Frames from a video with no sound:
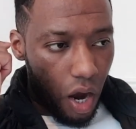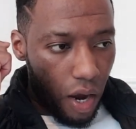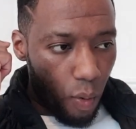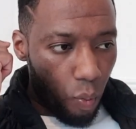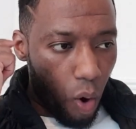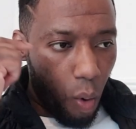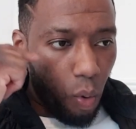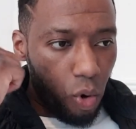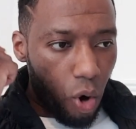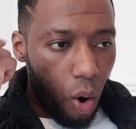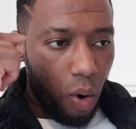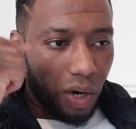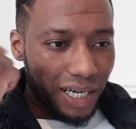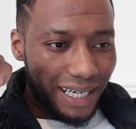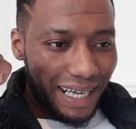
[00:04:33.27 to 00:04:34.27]
What will
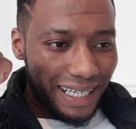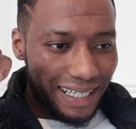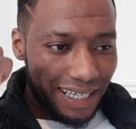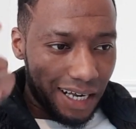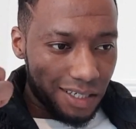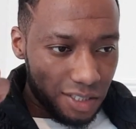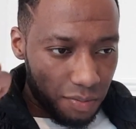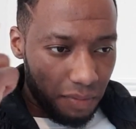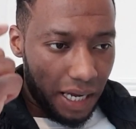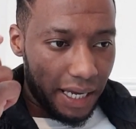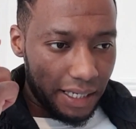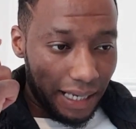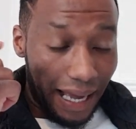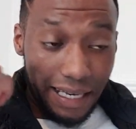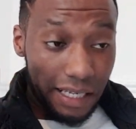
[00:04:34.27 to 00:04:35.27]
go on in a gal's
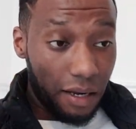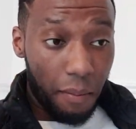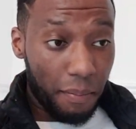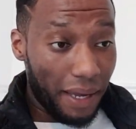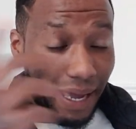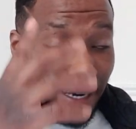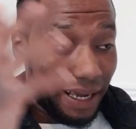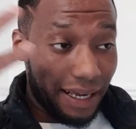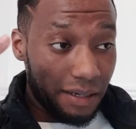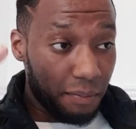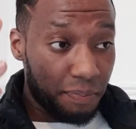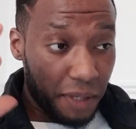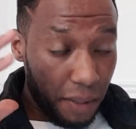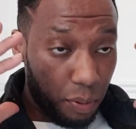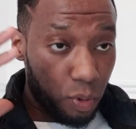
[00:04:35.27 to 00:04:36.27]
mind and in a and, and in
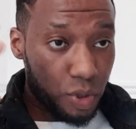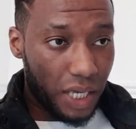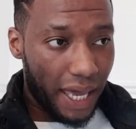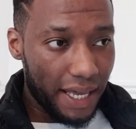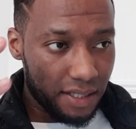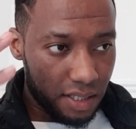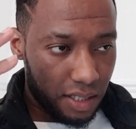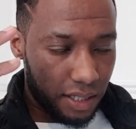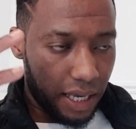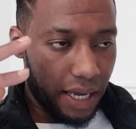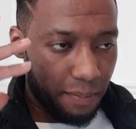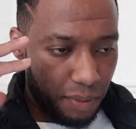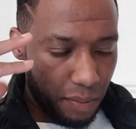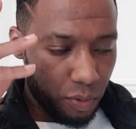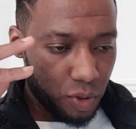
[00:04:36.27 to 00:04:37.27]
people's heads and that
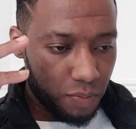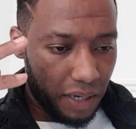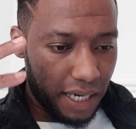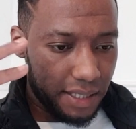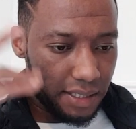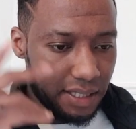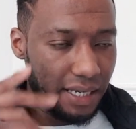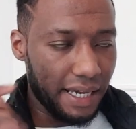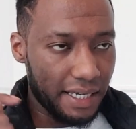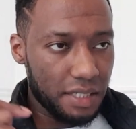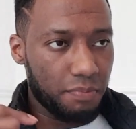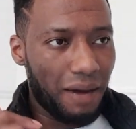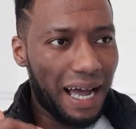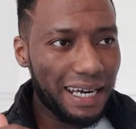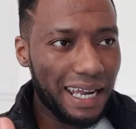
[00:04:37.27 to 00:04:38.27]
in people's minds and that is
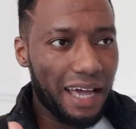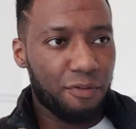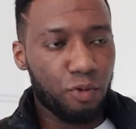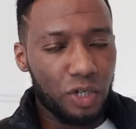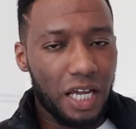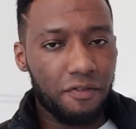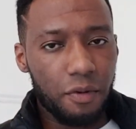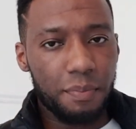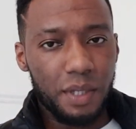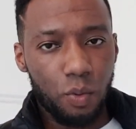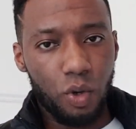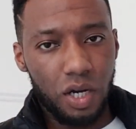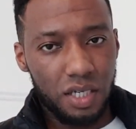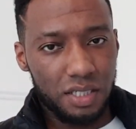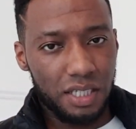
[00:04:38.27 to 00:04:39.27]
my life will never be
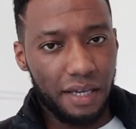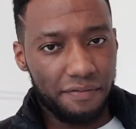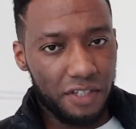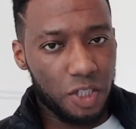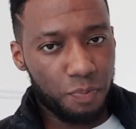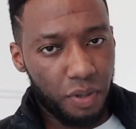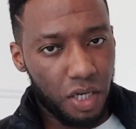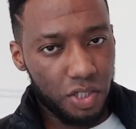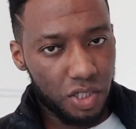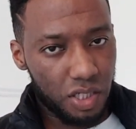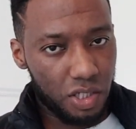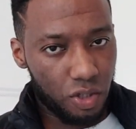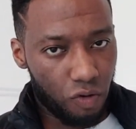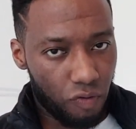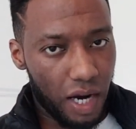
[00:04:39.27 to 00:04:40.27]
worse if this person
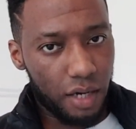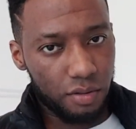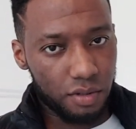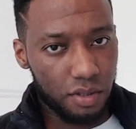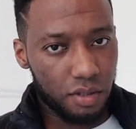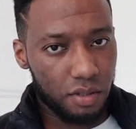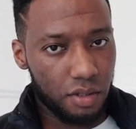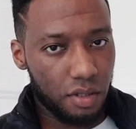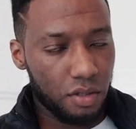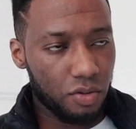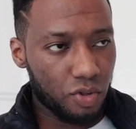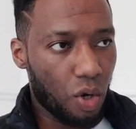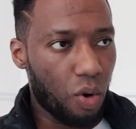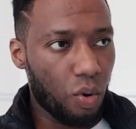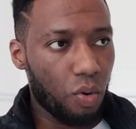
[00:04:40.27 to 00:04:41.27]
is around.
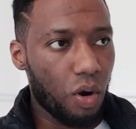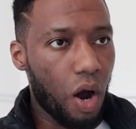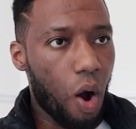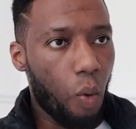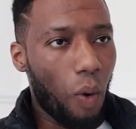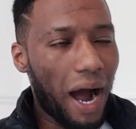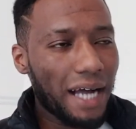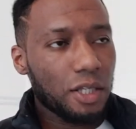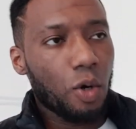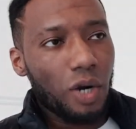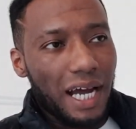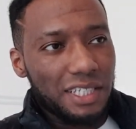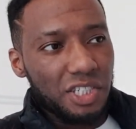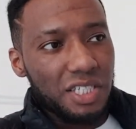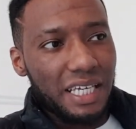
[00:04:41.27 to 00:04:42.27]
So why don't
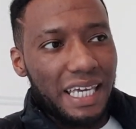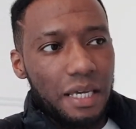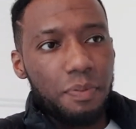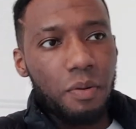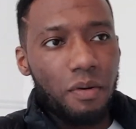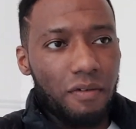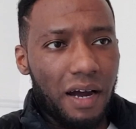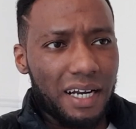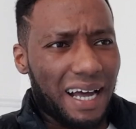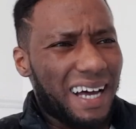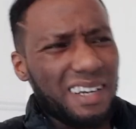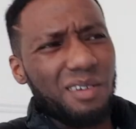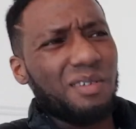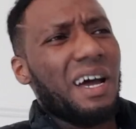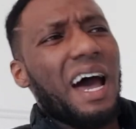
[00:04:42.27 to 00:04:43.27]
I just keep him around? I
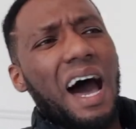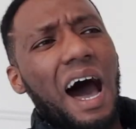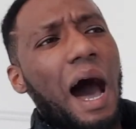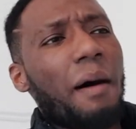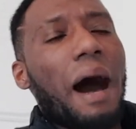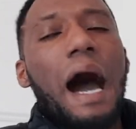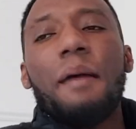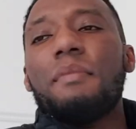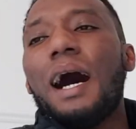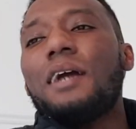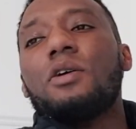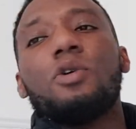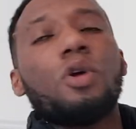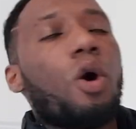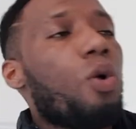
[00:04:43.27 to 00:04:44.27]
don't I, I
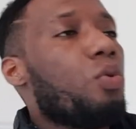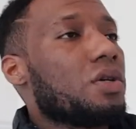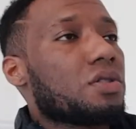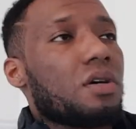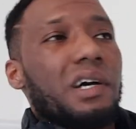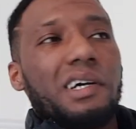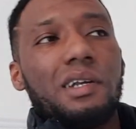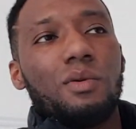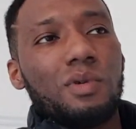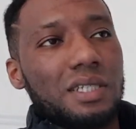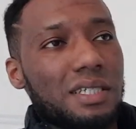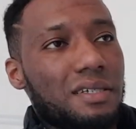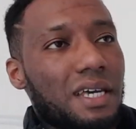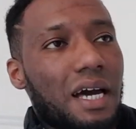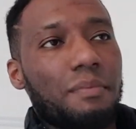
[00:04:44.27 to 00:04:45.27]
don't know what's going on with
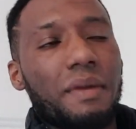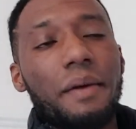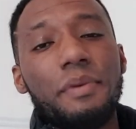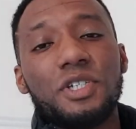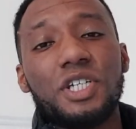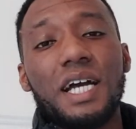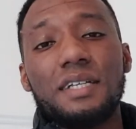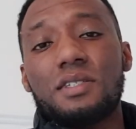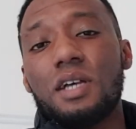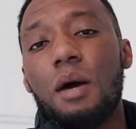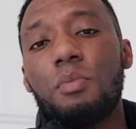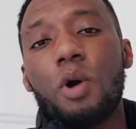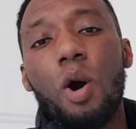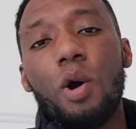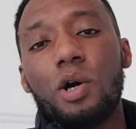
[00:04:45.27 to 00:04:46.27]
this gal. Maybe she has
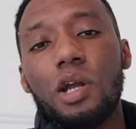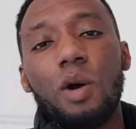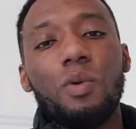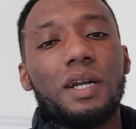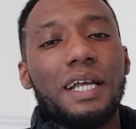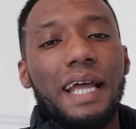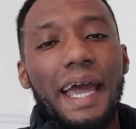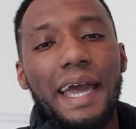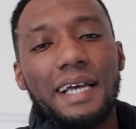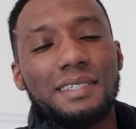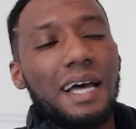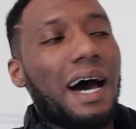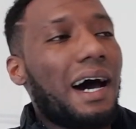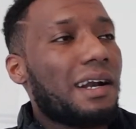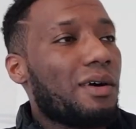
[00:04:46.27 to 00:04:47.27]
something going on with an ex.
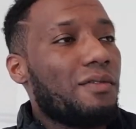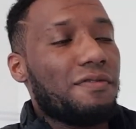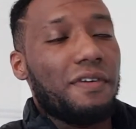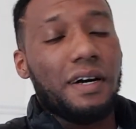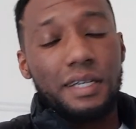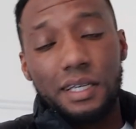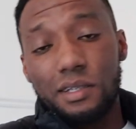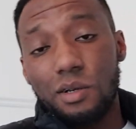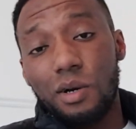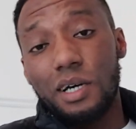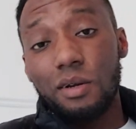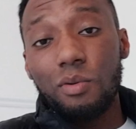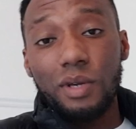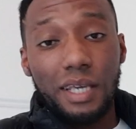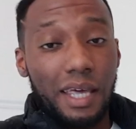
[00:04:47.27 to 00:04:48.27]
I don't fucking know. I
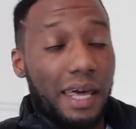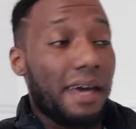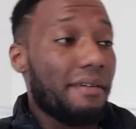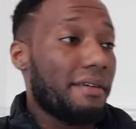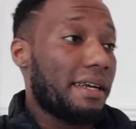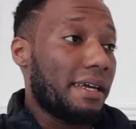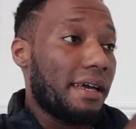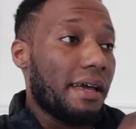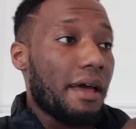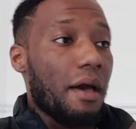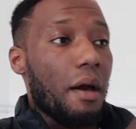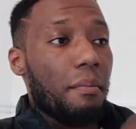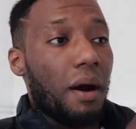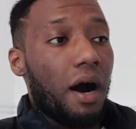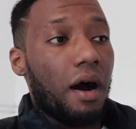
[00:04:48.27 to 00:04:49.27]
don't care in it.
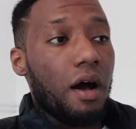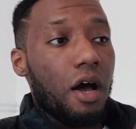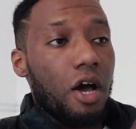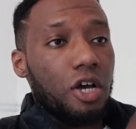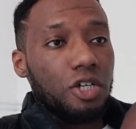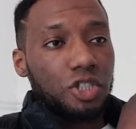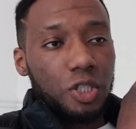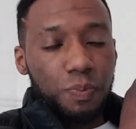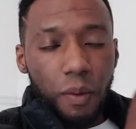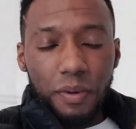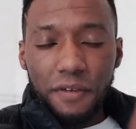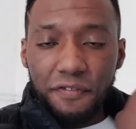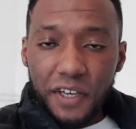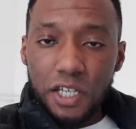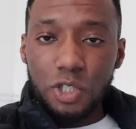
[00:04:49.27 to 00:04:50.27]
But she
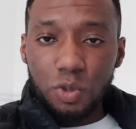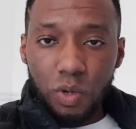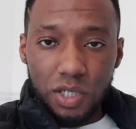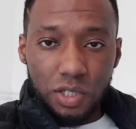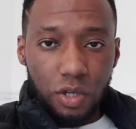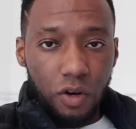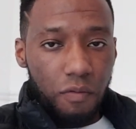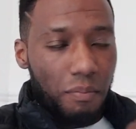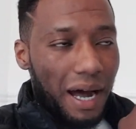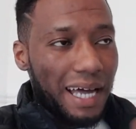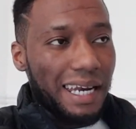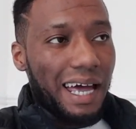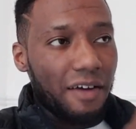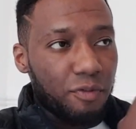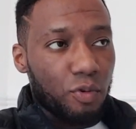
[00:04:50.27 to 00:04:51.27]
probably figured to herself, my
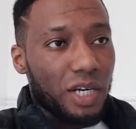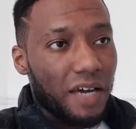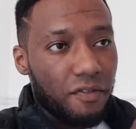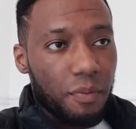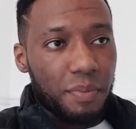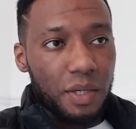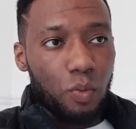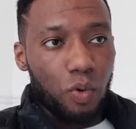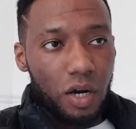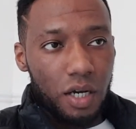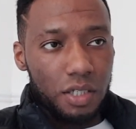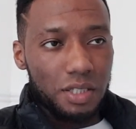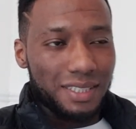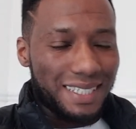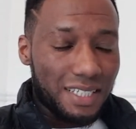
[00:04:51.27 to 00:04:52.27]
life will never be
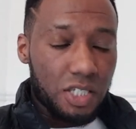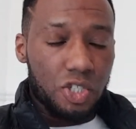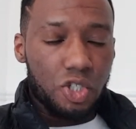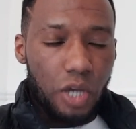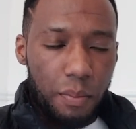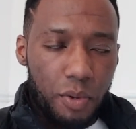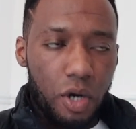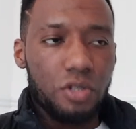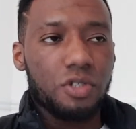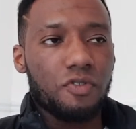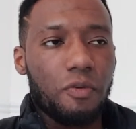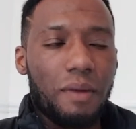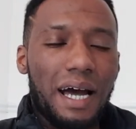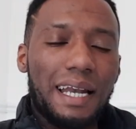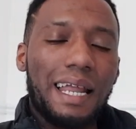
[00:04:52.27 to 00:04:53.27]
worse. This is subconsciously.
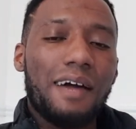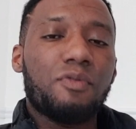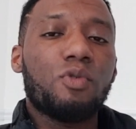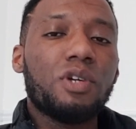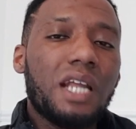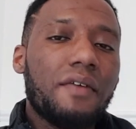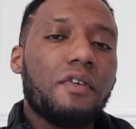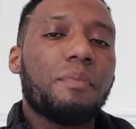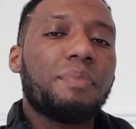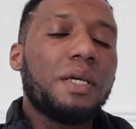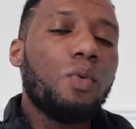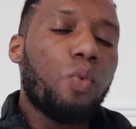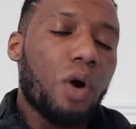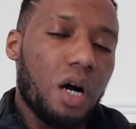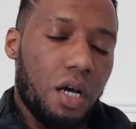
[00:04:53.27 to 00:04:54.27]
My life will never be
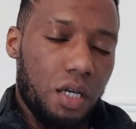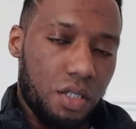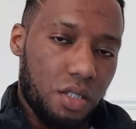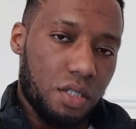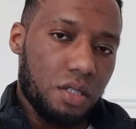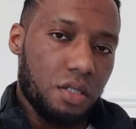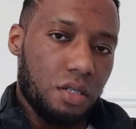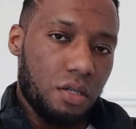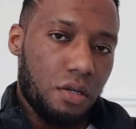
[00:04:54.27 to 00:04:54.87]
worse